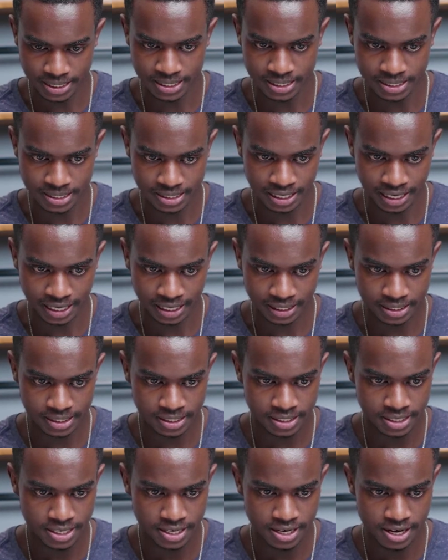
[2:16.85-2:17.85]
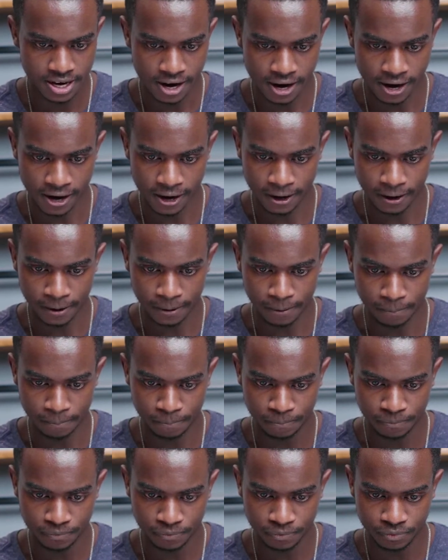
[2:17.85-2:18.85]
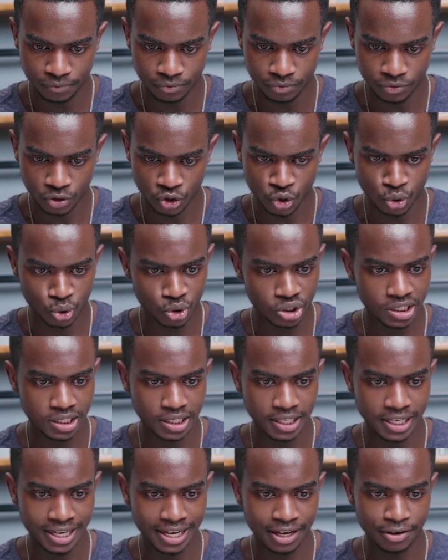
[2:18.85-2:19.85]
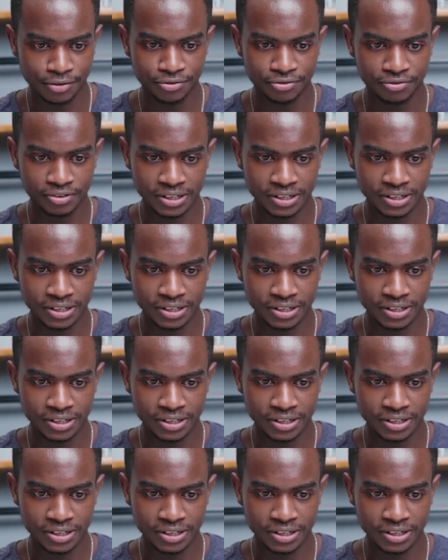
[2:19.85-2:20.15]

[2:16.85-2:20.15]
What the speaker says: is that usually if